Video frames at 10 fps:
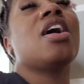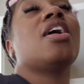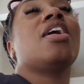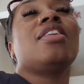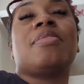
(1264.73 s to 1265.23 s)

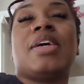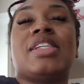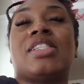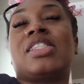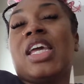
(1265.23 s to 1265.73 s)

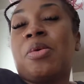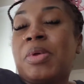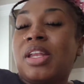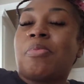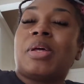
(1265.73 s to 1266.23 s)
Anyways,
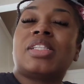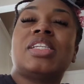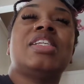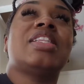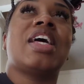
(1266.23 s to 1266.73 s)
salmon. I'm about to
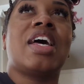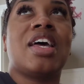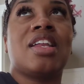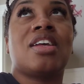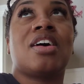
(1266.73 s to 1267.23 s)
eat
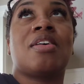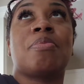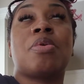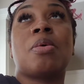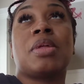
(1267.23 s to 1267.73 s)
that.
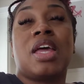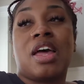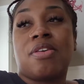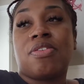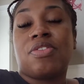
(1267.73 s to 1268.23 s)
Probably
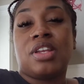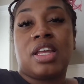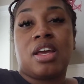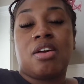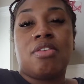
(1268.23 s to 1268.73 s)
half of it
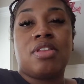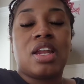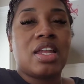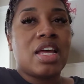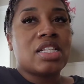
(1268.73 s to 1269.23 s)
now, and then I
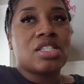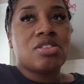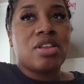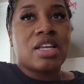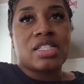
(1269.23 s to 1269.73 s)
like
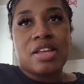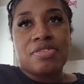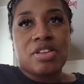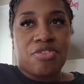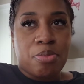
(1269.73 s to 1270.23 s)
to save
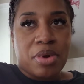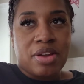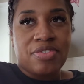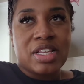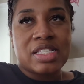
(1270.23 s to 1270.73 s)
some for
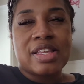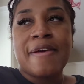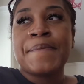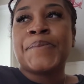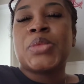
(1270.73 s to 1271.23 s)
breakfast.
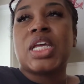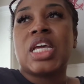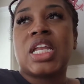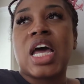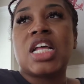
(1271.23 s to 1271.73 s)

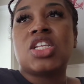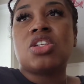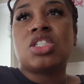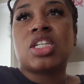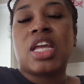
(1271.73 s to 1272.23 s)
And I
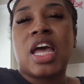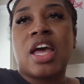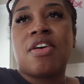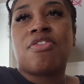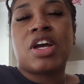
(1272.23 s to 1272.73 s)
usually
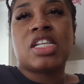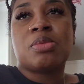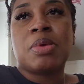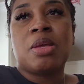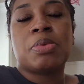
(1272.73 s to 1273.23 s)
have rice
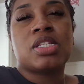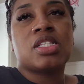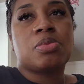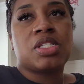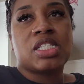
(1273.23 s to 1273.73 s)
made, but
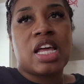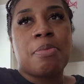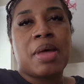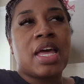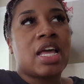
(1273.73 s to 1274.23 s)
since we just got
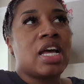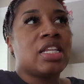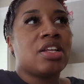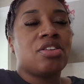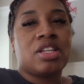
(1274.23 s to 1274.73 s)
back, I
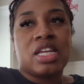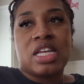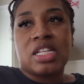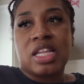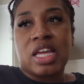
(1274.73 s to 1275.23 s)

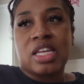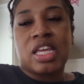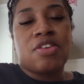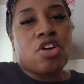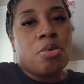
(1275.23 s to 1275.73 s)
literally
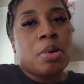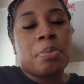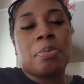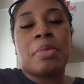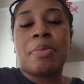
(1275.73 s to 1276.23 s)
gave all
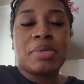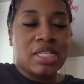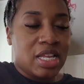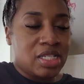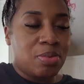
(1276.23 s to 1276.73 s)
my
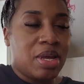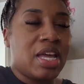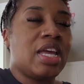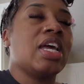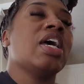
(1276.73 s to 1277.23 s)
potatoes
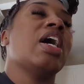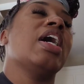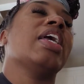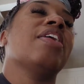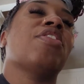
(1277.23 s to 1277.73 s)
away. I
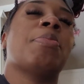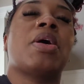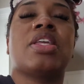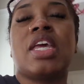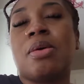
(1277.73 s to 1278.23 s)
gave all my
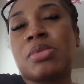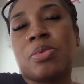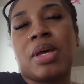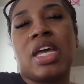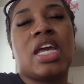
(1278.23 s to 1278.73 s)
yams
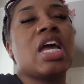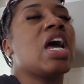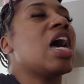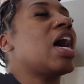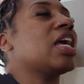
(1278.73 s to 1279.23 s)
away.
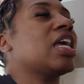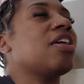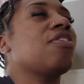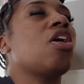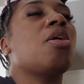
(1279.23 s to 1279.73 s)
I
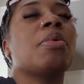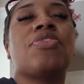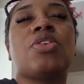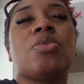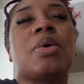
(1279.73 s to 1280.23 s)
gave all my
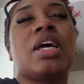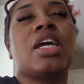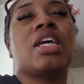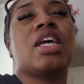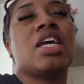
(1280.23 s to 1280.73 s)
food
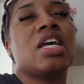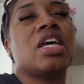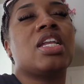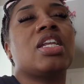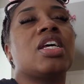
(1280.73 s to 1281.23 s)
away,
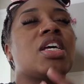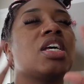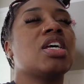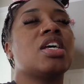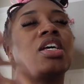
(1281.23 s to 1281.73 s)
and
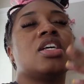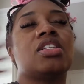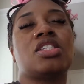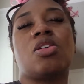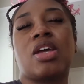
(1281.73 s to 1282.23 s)

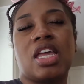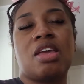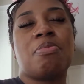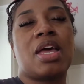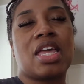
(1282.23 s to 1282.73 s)
so I
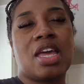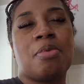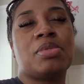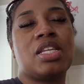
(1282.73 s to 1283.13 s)
came back empty.